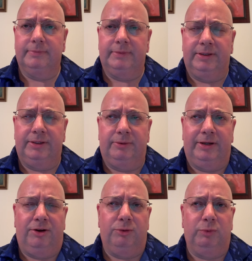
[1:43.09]
you know,
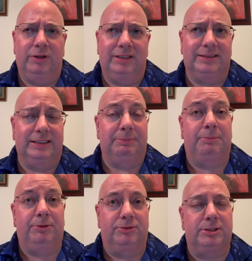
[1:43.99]
an unrealistic,
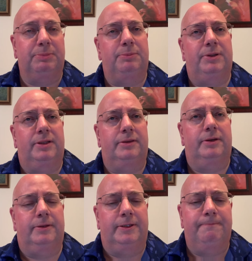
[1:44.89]
maybe there's some people out
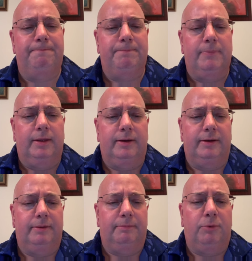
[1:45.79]
there that
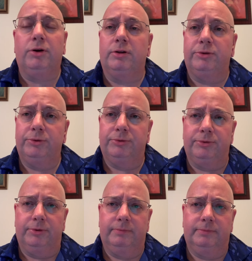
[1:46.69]
uh, Martin
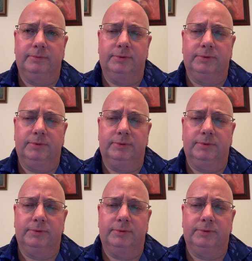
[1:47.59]
Luther,